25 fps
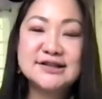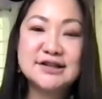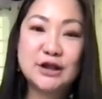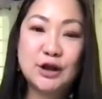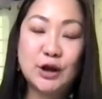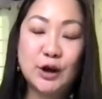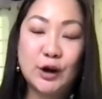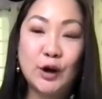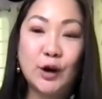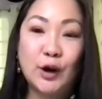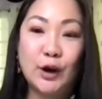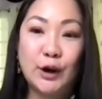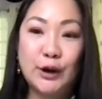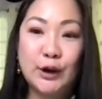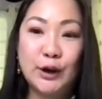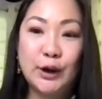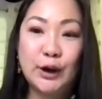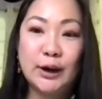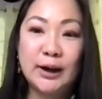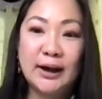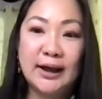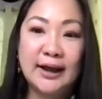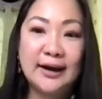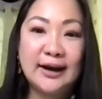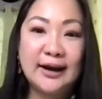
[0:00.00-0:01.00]
Your Honor,
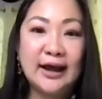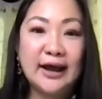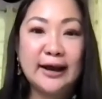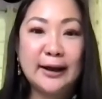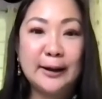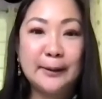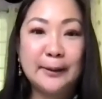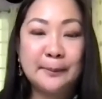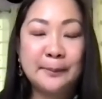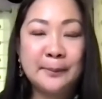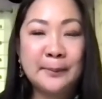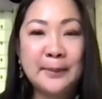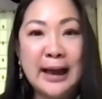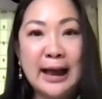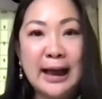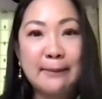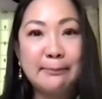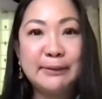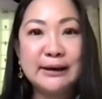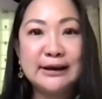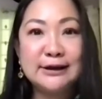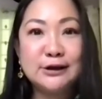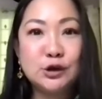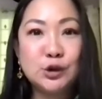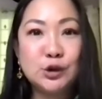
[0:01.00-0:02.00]
and I am
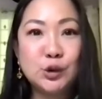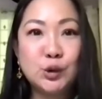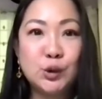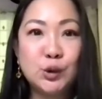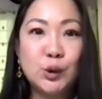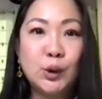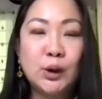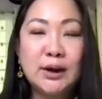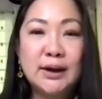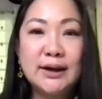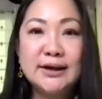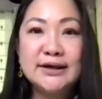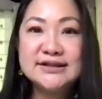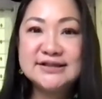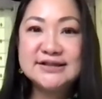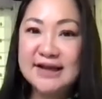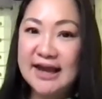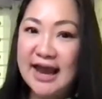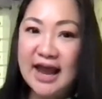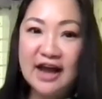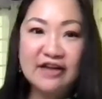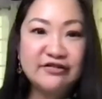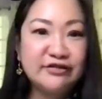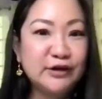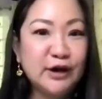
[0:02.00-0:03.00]
happy to say
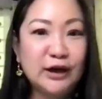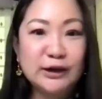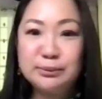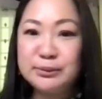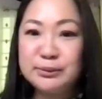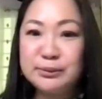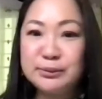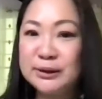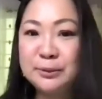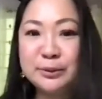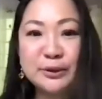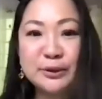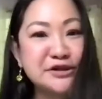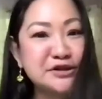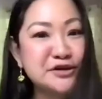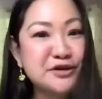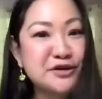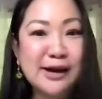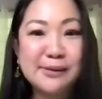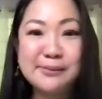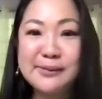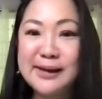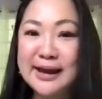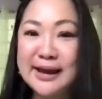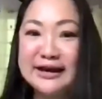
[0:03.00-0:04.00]
I have not been
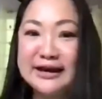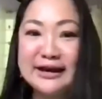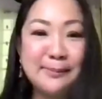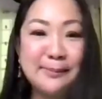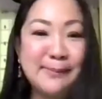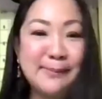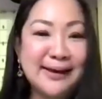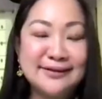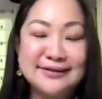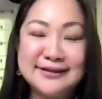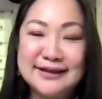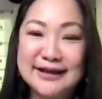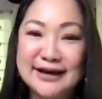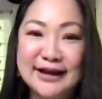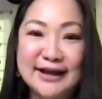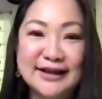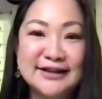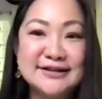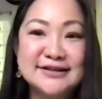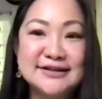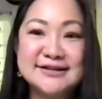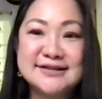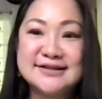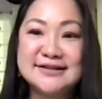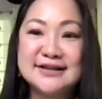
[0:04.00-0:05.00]
prescribed any
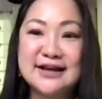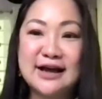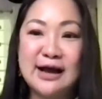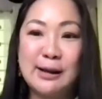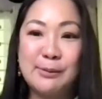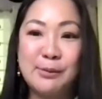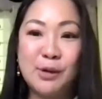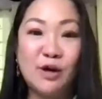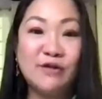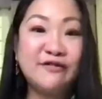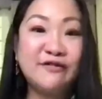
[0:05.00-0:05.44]
maintenance of